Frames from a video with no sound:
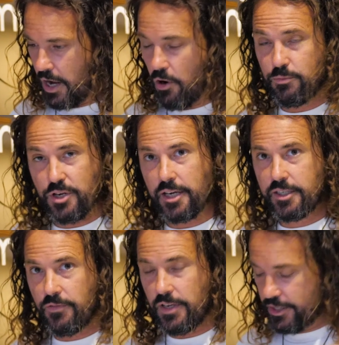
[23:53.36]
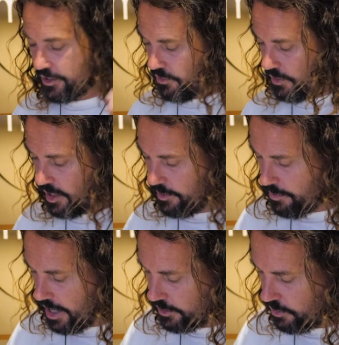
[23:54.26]
objective is to get them
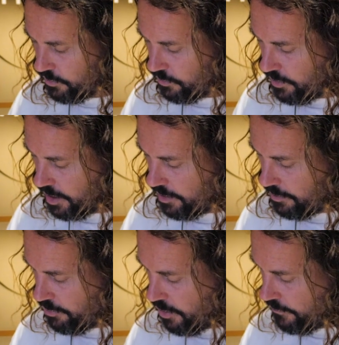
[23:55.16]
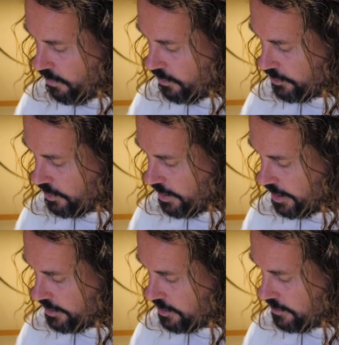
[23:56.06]
back to the profile, so
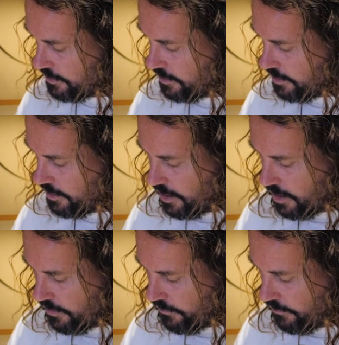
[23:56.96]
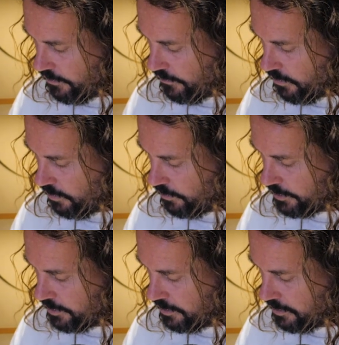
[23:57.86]
that's for followers.